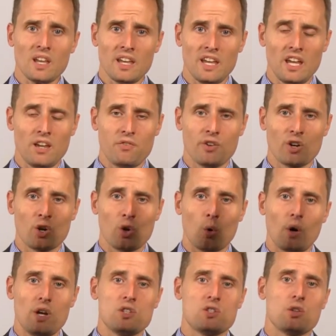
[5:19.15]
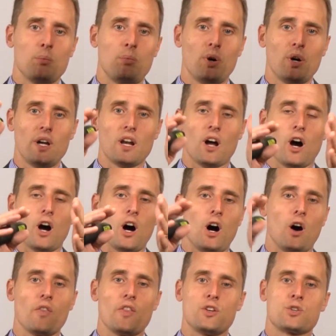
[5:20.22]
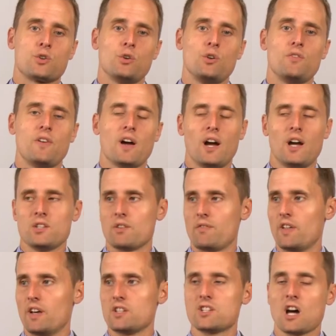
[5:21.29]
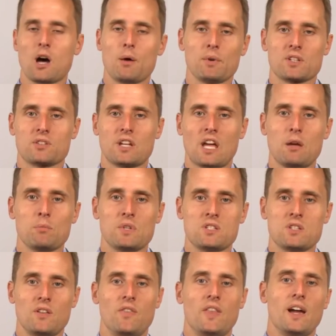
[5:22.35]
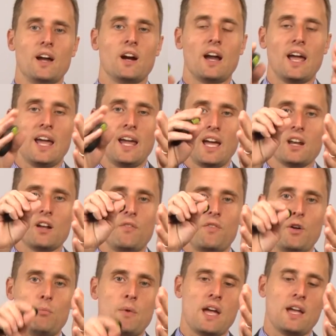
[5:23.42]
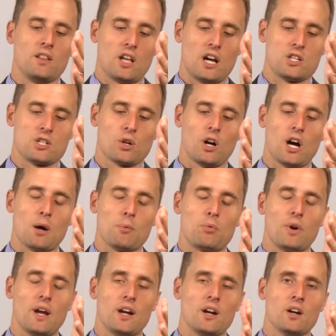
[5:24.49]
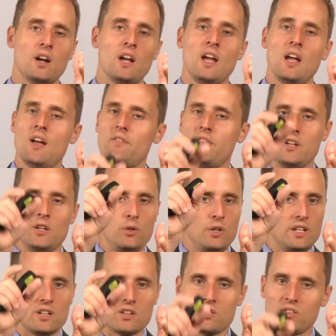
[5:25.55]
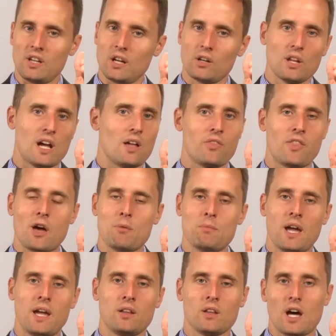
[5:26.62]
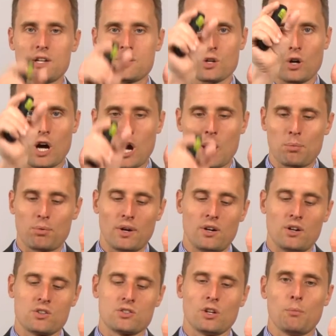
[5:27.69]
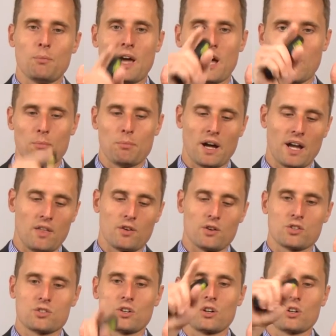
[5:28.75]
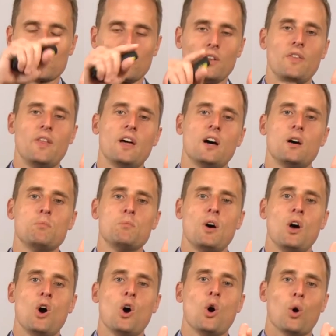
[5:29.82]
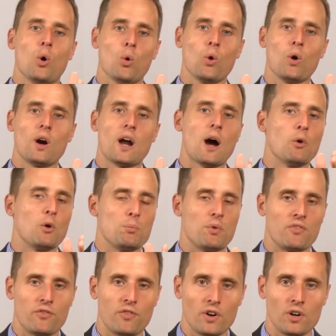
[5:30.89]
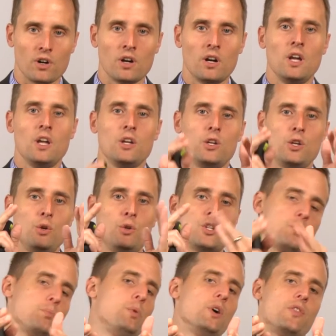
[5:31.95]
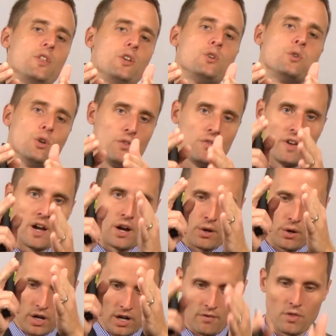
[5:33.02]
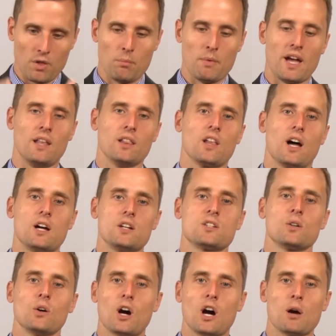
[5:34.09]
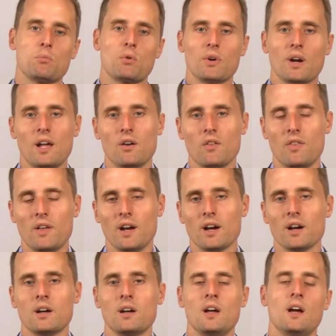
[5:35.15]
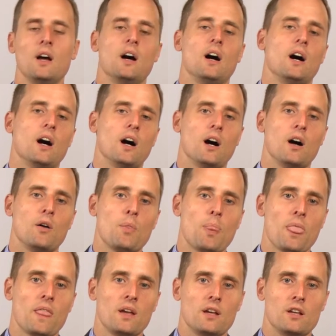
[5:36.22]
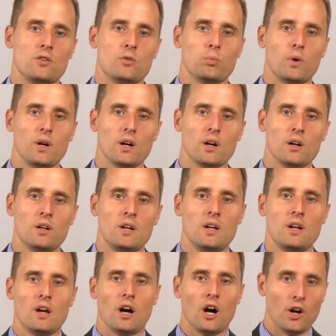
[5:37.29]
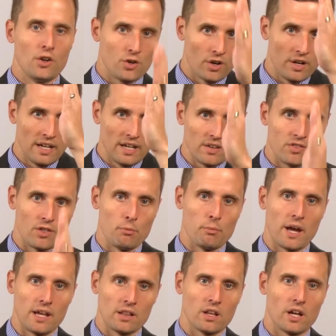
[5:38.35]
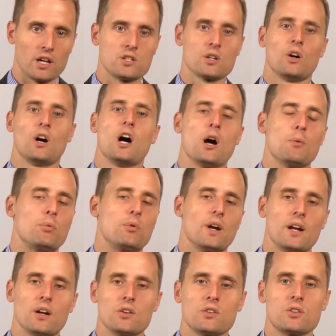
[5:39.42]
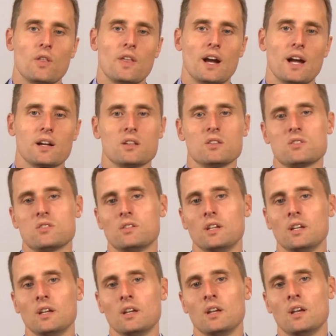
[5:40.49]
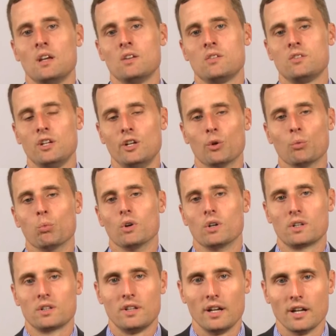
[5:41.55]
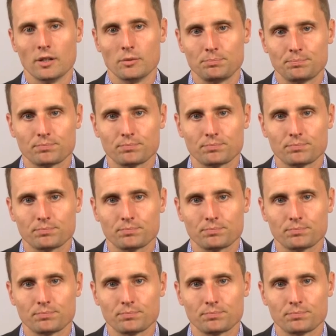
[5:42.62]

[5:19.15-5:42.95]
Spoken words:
If you're going to put all the truth values of the atomic statements in there and of the main logical operator, then you need to single out that main logical operator somehow by either circling them, or I would prefer you just put the truth value of the main logical operator there as well, underneath the main logical operator, so that I can see your work there.